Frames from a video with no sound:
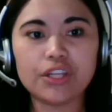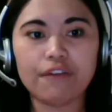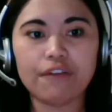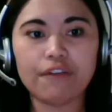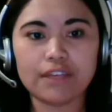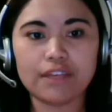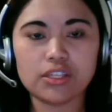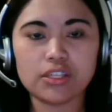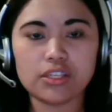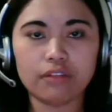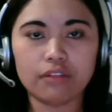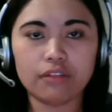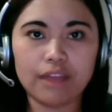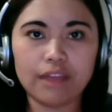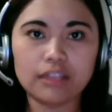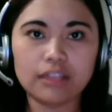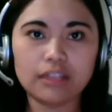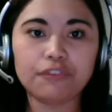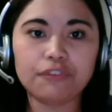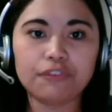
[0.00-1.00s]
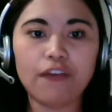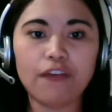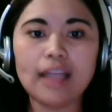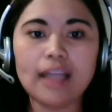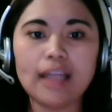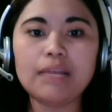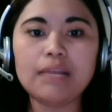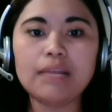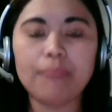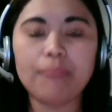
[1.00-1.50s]
of its already
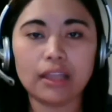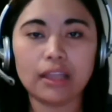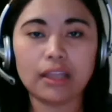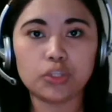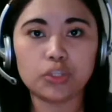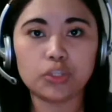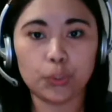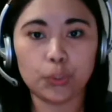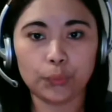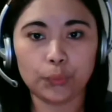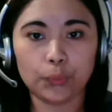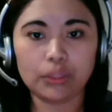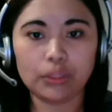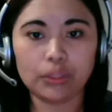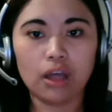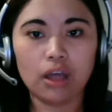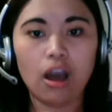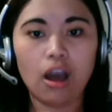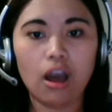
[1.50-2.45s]
running made noon